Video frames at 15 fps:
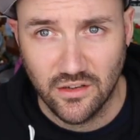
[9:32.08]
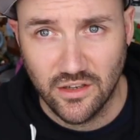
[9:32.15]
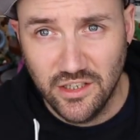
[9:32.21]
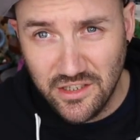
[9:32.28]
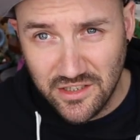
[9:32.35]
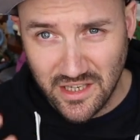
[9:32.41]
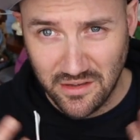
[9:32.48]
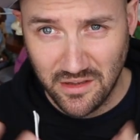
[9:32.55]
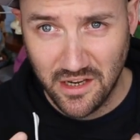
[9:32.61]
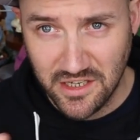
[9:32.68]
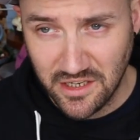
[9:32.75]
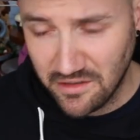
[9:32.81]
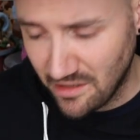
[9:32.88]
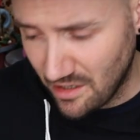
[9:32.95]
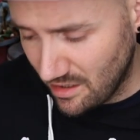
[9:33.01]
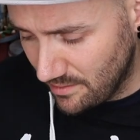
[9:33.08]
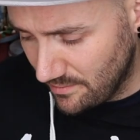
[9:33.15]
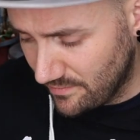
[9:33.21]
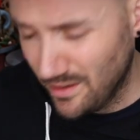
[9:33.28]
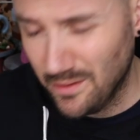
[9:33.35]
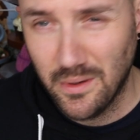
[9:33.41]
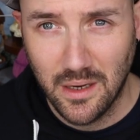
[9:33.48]
Can you tell that I don't cope
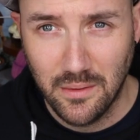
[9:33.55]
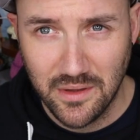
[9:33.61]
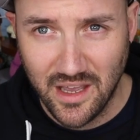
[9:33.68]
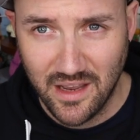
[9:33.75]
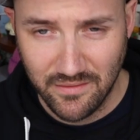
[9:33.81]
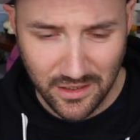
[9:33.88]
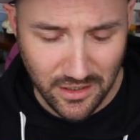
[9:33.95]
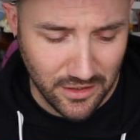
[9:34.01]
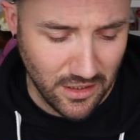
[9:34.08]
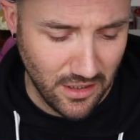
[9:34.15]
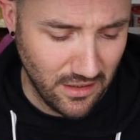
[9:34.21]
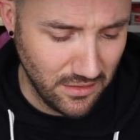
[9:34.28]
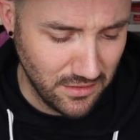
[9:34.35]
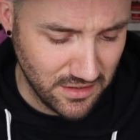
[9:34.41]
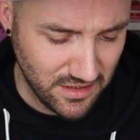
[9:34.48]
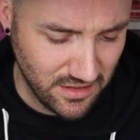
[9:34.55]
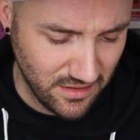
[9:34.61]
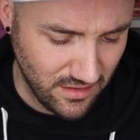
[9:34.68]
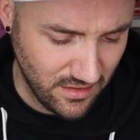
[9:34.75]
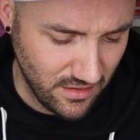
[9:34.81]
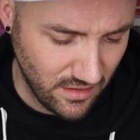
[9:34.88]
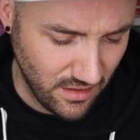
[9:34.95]
very well with having a cold?
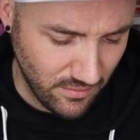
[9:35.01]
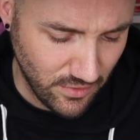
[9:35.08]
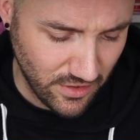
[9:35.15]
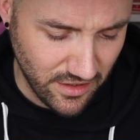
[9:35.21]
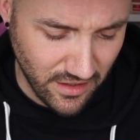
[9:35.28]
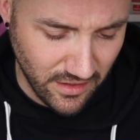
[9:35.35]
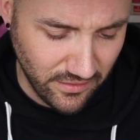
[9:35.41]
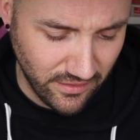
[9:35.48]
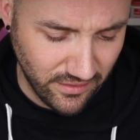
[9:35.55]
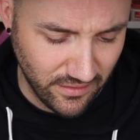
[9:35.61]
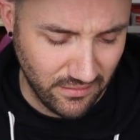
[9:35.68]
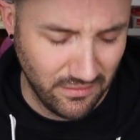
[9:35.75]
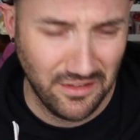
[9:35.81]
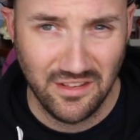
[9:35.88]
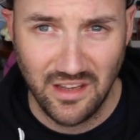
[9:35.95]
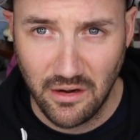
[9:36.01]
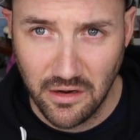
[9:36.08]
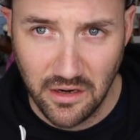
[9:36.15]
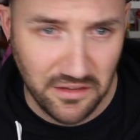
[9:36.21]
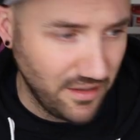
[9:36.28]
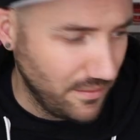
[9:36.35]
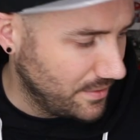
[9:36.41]
I'm one of those
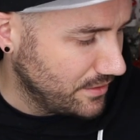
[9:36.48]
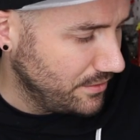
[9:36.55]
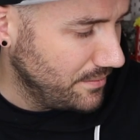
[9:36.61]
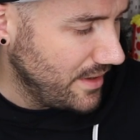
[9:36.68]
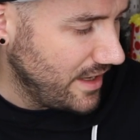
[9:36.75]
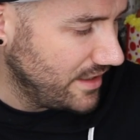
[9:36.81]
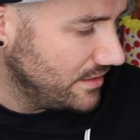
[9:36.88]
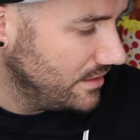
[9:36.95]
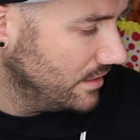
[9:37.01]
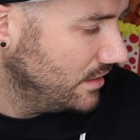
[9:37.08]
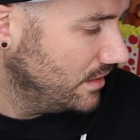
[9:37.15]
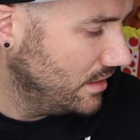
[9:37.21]
stereotypical men